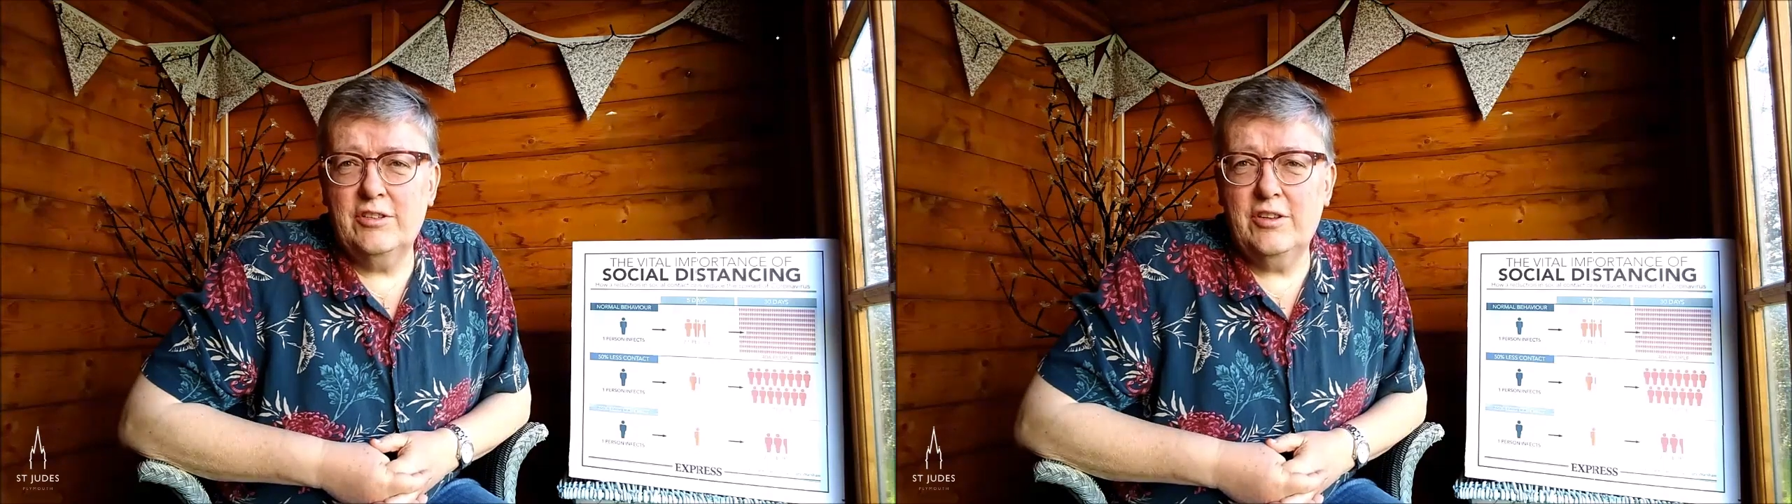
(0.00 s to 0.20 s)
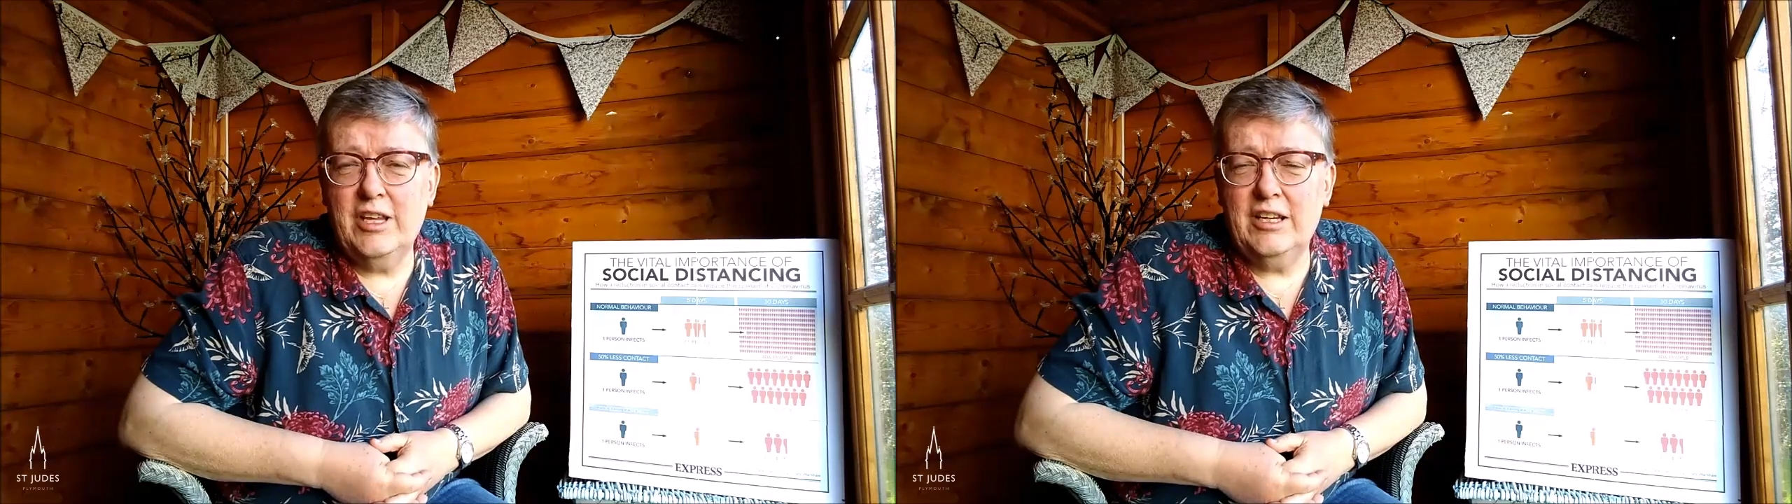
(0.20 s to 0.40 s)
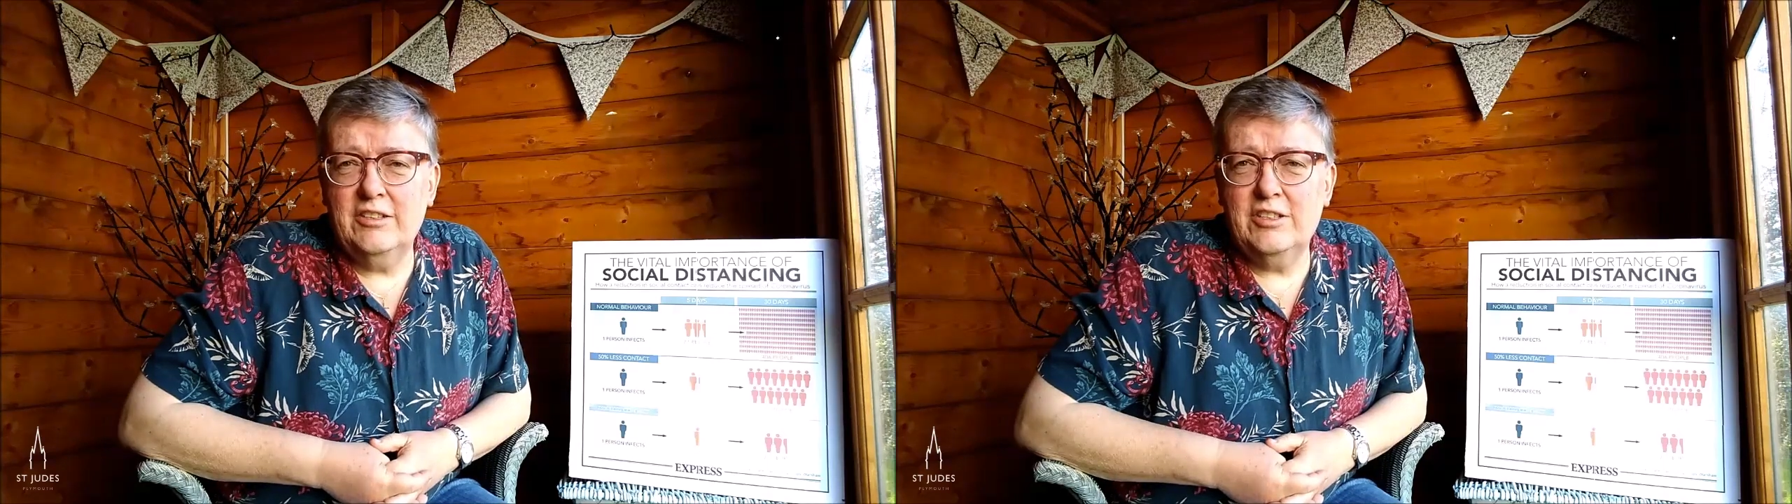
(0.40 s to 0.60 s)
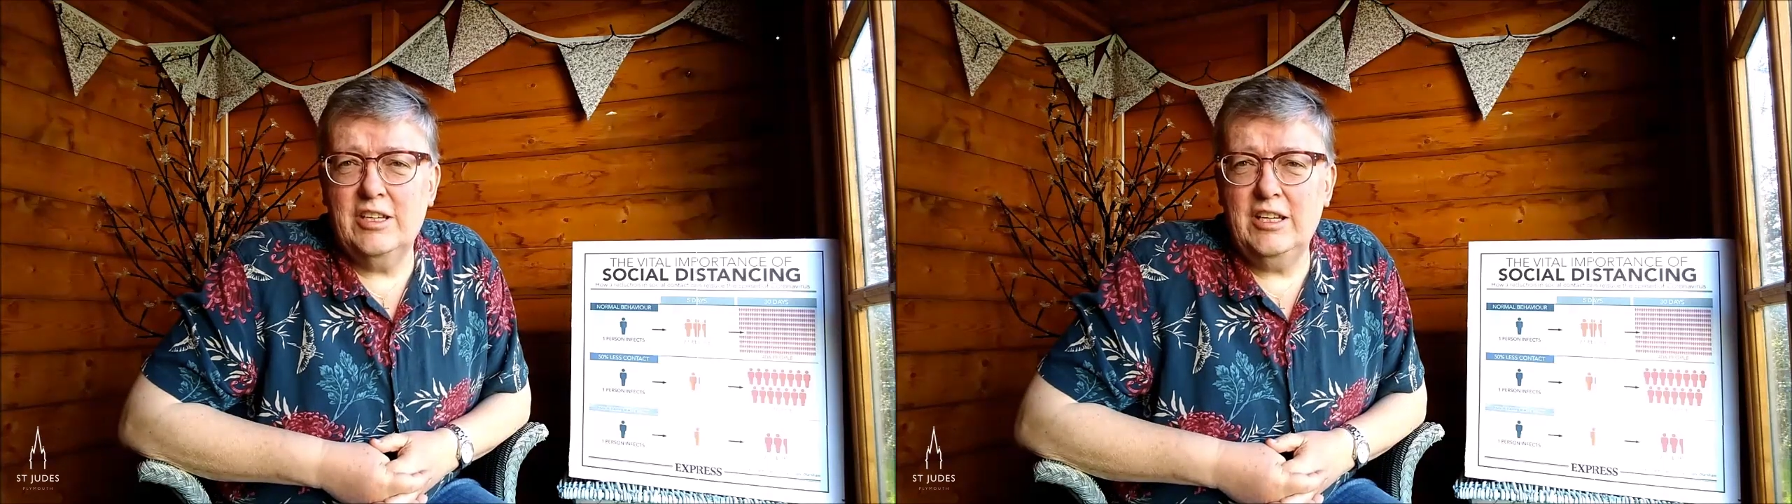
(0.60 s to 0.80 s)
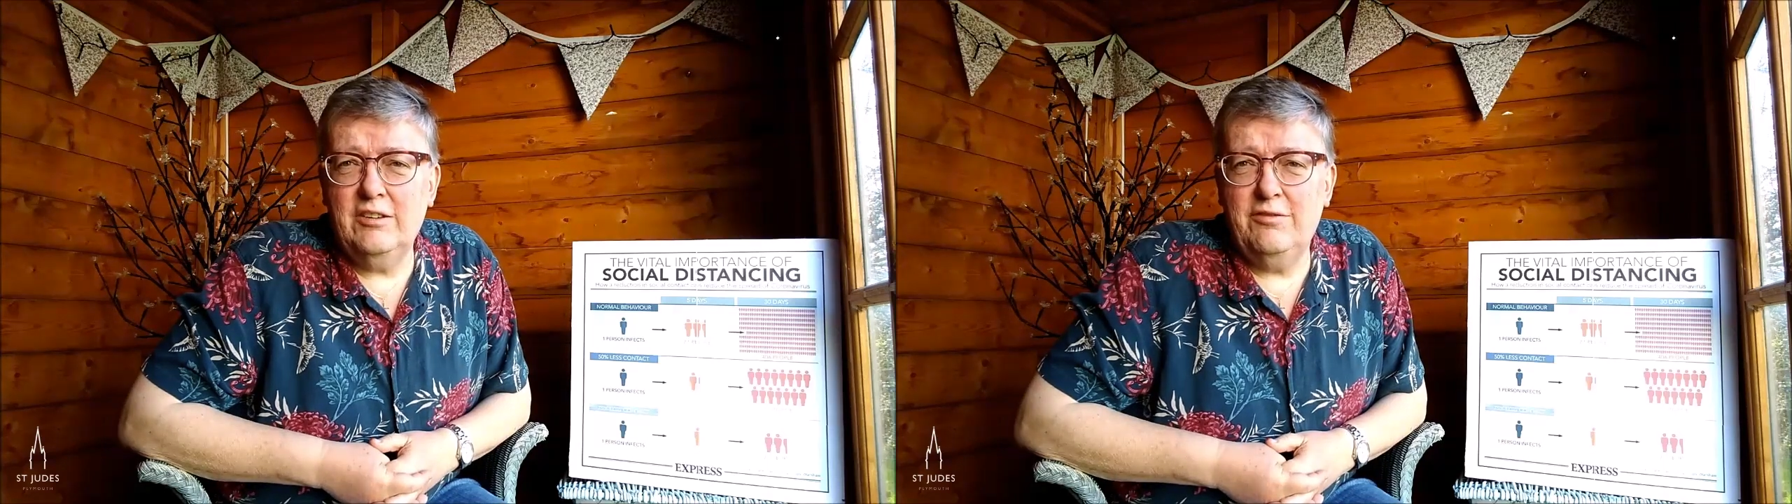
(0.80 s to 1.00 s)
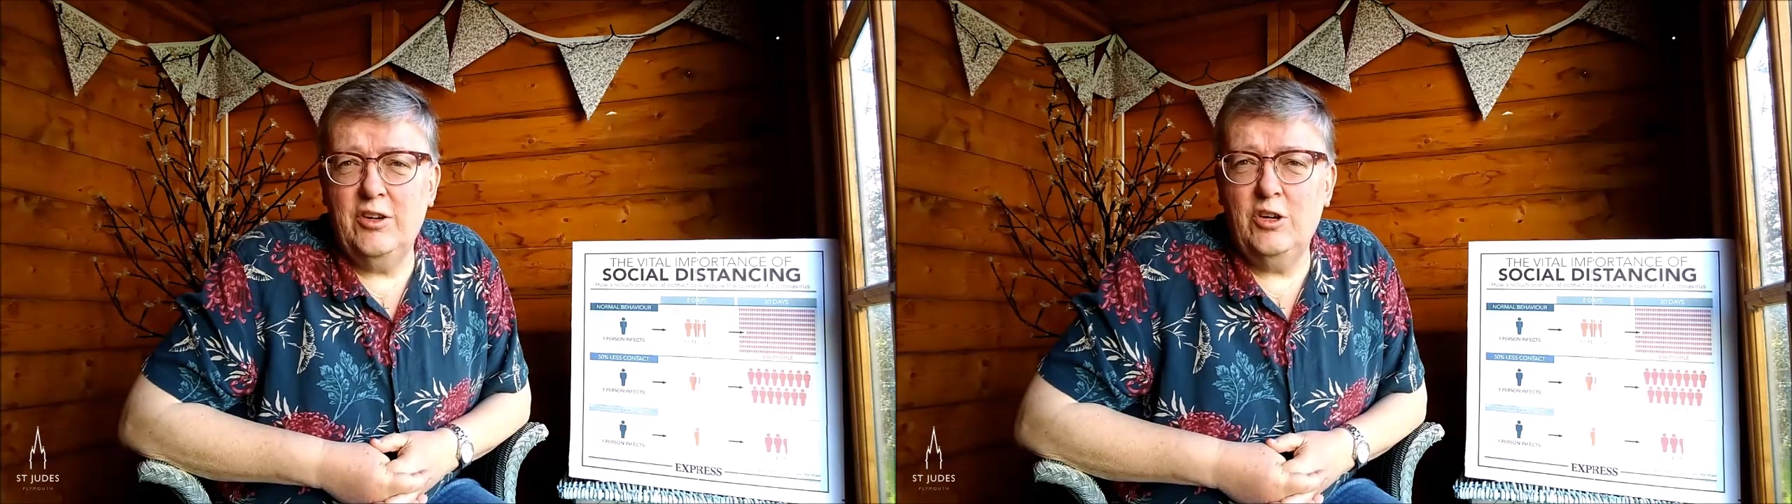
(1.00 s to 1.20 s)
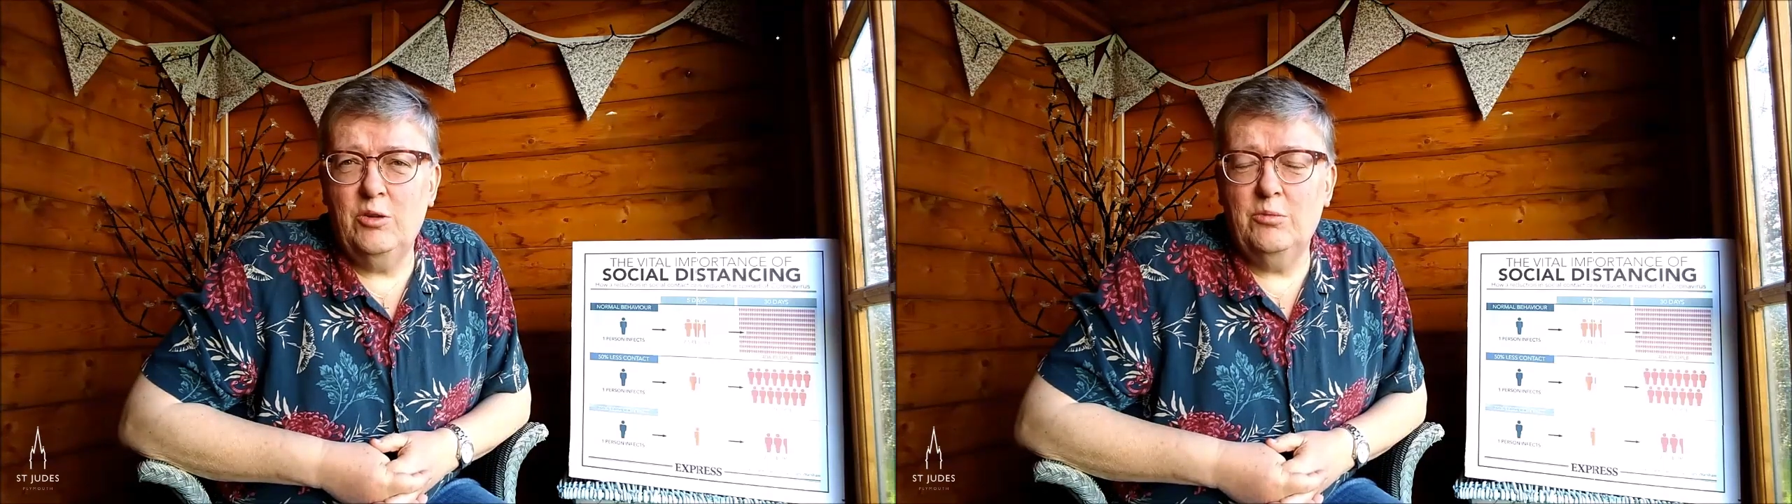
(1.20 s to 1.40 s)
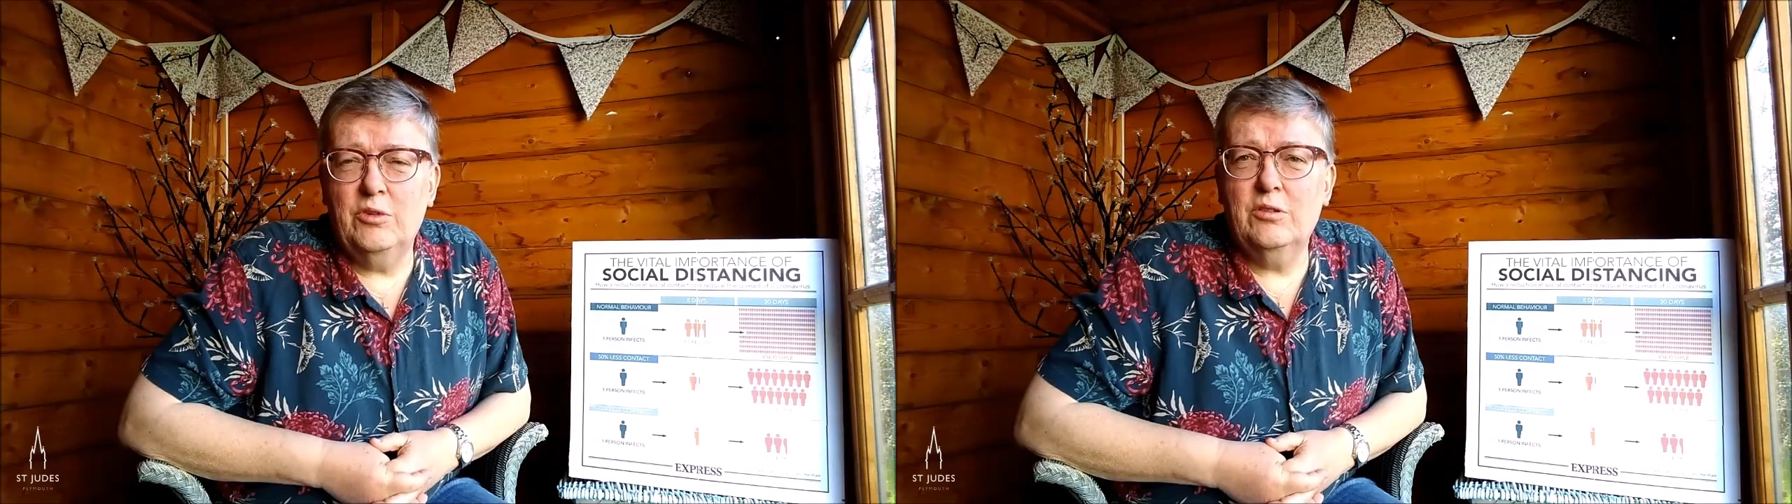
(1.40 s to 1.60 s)
things he
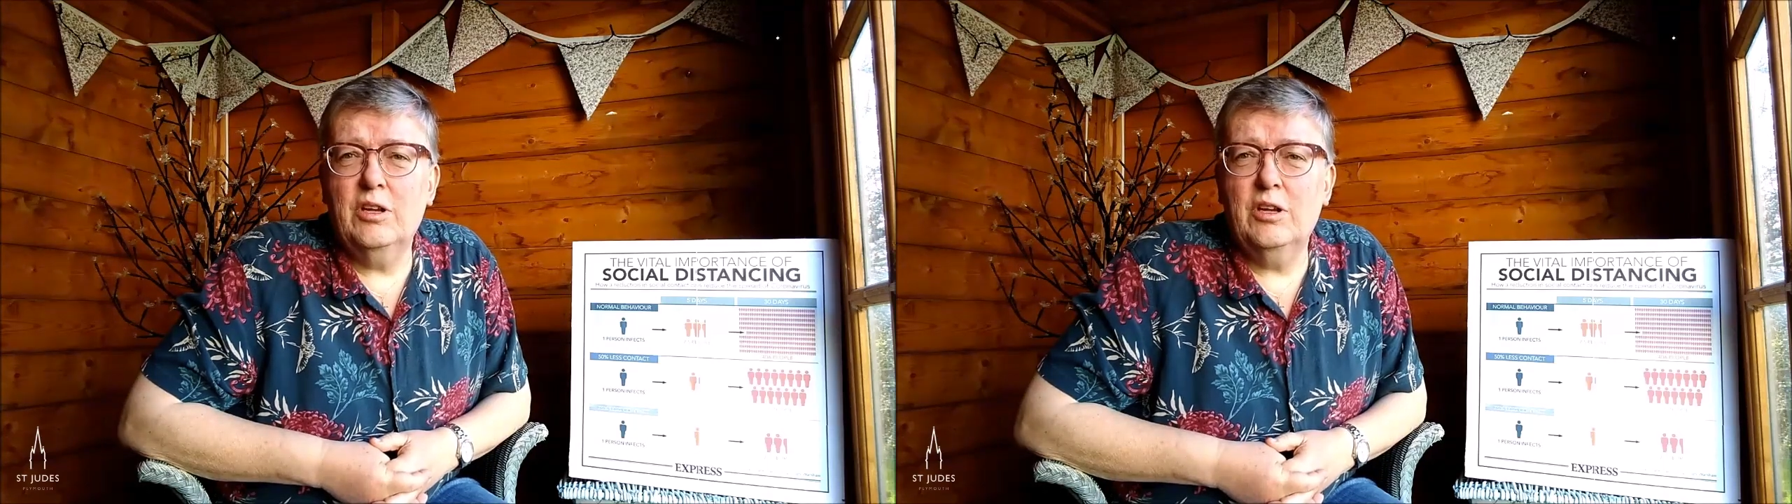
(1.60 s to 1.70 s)
affirmed